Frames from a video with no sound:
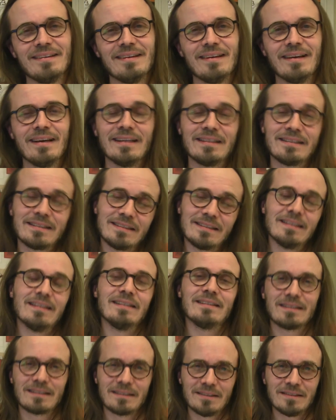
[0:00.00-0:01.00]

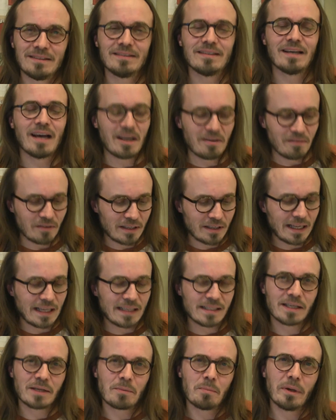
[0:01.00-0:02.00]
It's kind of a
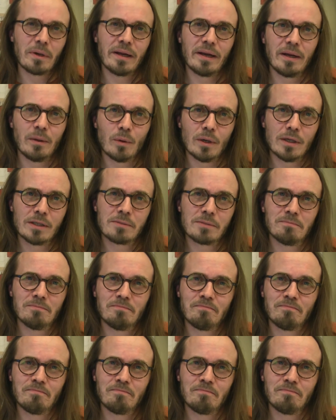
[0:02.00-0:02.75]
classic, but anyways.